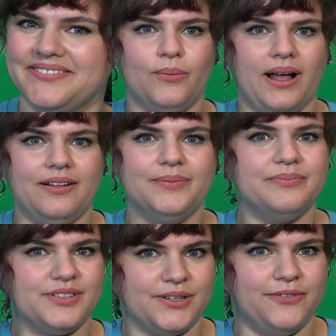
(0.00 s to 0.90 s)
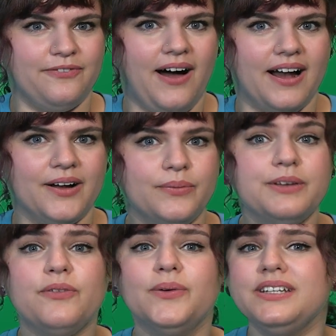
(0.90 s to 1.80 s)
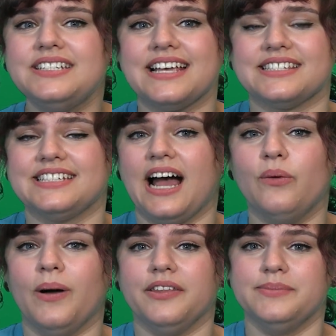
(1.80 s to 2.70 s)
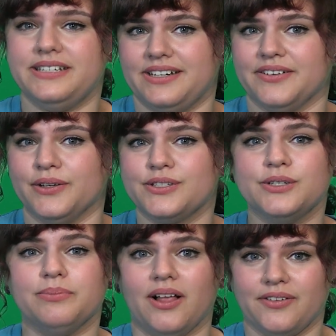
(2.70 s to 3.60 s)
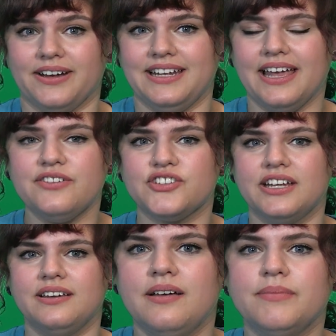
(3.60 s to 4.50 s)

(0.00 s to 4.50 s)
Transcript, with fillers: Well, so far, we've only tested how well the materials could block radiation.